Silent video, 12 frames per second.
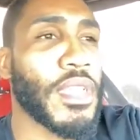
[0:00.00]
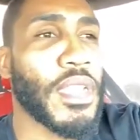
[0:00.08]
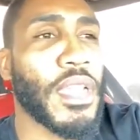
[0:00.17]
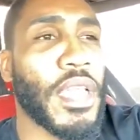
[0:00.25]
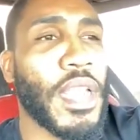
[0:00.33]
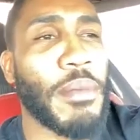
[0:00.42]

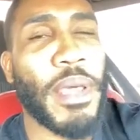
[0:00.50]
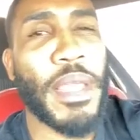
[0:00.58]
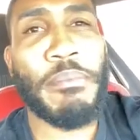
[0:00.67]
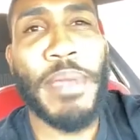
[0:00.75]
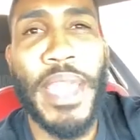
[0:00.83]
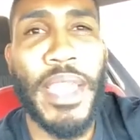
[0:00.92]
And I'm like,
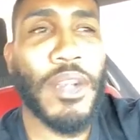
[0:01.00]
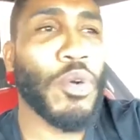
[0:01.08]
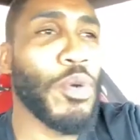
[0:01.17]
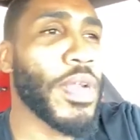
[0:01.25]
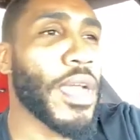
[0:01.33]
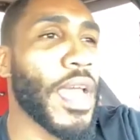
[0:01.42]
man, who
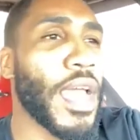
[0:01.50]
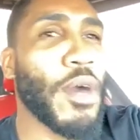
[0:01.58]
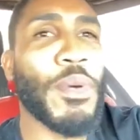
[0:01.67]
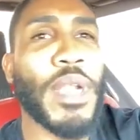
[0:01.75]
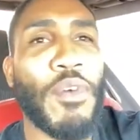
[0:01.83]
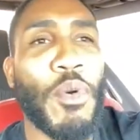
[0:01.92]
the hell
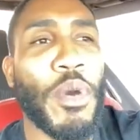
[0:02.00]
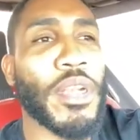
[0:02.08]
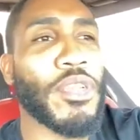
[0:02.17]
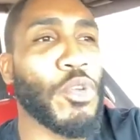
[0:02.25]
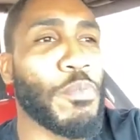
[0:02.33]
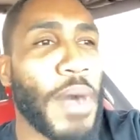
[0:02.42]
would ever want to
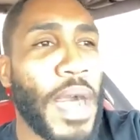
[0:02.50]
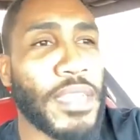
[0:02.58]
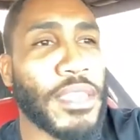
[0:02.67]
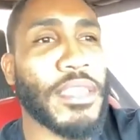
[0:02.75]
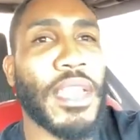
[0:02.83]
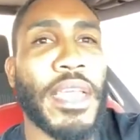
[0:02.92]
do
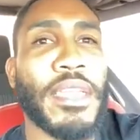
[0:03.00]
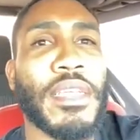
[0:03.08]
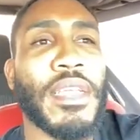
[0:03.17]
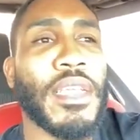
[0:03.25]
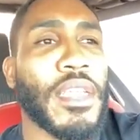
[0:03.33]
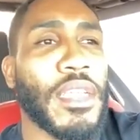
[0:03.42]
boxing? Like,
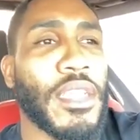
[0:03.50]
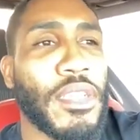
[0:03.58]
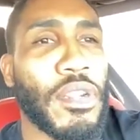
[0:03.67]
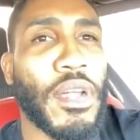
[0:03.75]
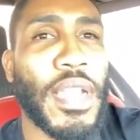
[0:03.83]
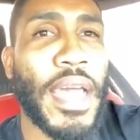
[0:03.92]
a
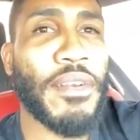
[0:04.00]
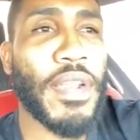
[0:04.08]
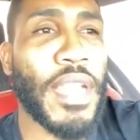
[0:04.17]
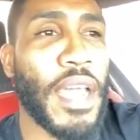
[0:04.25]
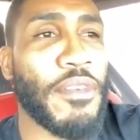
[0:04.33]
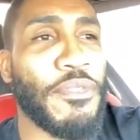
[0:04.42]

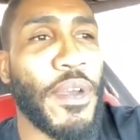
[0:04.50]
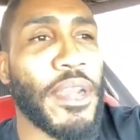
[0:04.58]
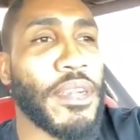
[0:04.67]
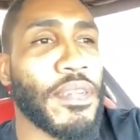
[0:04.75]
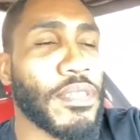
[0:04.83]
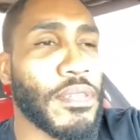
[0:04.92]
lot of
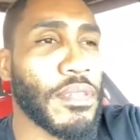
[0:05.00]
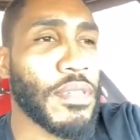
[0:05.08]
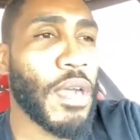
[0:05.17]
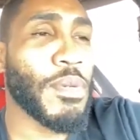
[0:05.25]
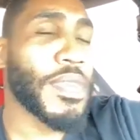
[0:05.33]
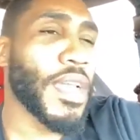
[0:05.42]
fighters, I
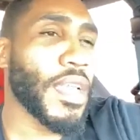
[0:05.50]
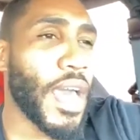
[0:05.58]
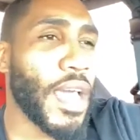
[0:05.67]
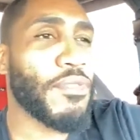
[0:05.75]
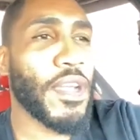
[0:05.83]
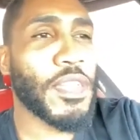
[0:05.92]
won't say a lot
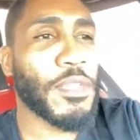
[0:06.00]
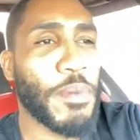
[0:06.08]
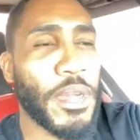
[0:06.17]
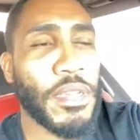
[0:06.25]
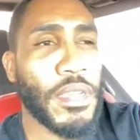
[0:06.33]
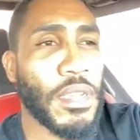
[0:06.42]
of fighters,
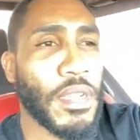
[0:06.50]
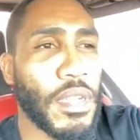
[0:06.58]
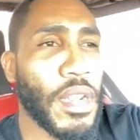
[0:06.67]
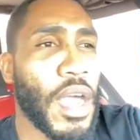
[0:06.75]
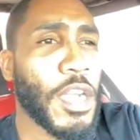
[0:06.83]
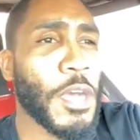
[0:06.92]
but
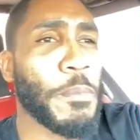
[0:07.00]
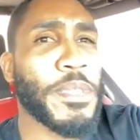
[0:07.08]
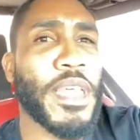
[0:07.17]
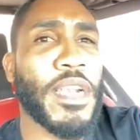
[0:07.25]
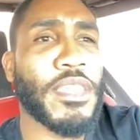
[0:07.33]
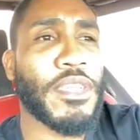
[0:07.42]
a good
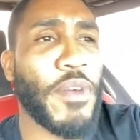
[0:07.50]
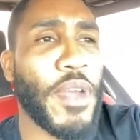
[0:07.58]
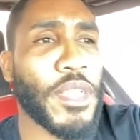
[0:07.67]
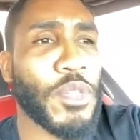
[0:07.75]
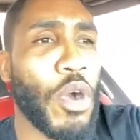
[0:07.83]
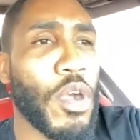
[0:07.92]
percentage of
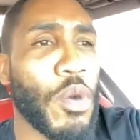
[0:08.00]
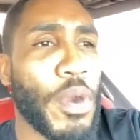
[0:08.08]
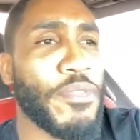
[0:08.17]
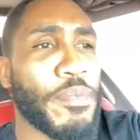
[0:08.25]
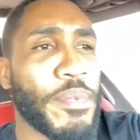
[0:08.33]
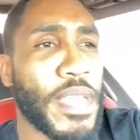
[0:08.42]
fighters walk away
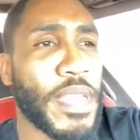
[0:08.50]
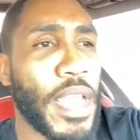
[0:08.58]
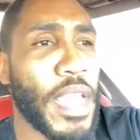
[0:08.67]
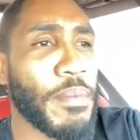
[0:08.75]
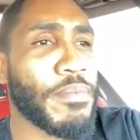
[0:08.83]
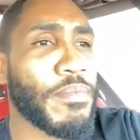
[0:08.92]
from the
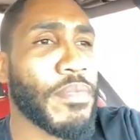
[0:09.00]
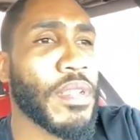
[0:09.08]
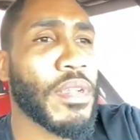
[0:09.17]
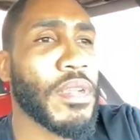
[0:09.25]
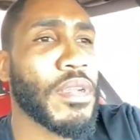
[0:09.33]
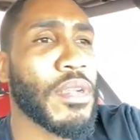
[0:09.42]
game
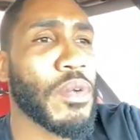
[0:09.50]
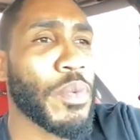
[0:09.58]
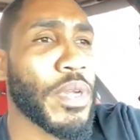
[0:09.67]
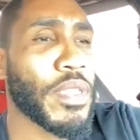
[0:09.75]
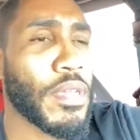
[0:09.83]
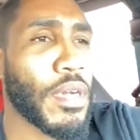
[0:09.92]

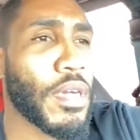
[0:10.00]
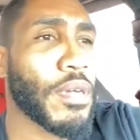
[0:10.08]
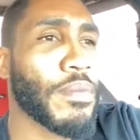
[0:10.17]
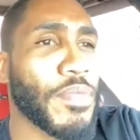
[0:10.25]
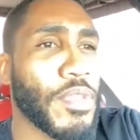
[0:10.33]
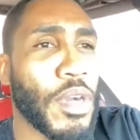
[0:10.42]
with,
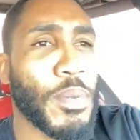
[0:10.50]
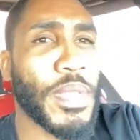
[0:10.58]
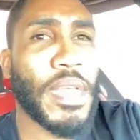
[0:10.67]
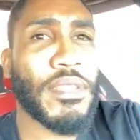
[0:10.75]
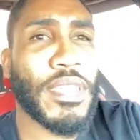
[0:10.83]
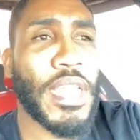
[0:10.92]

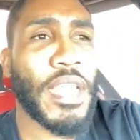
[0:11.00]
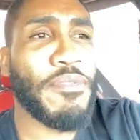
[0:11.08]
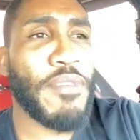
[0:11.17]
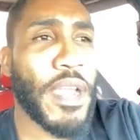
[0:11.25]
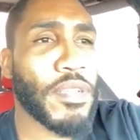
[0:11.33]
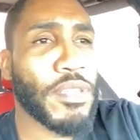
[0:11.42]
without the same
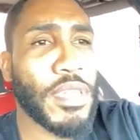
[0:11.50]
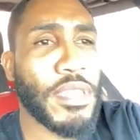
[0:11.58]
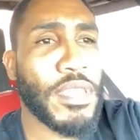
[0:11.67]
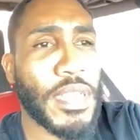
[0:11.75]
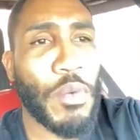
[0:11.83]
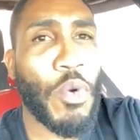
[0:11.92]
faculties
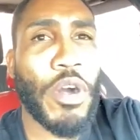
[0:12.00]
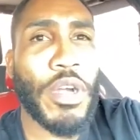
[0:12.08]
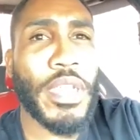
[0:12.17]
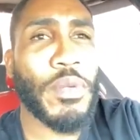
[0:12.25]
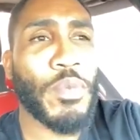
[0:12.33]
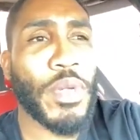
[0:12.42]
that they walk
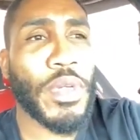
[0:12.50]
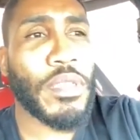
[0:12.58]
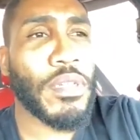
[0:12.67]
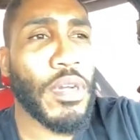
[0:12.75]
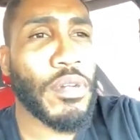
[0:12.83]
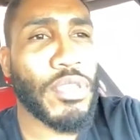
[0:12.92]
in with,
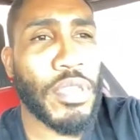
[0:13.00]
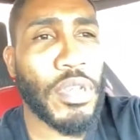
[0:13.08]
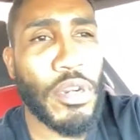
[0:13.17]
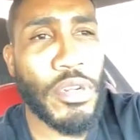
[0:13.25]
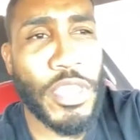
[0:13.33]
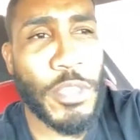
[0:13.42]

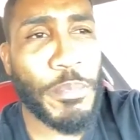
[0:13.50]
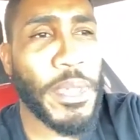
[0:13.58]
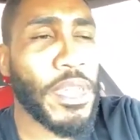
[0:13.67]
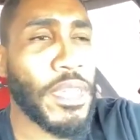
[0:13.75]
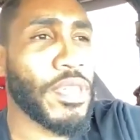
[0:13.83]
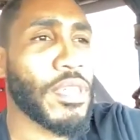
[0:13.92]
slurred
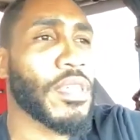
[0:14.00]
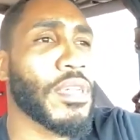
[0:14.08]
speech,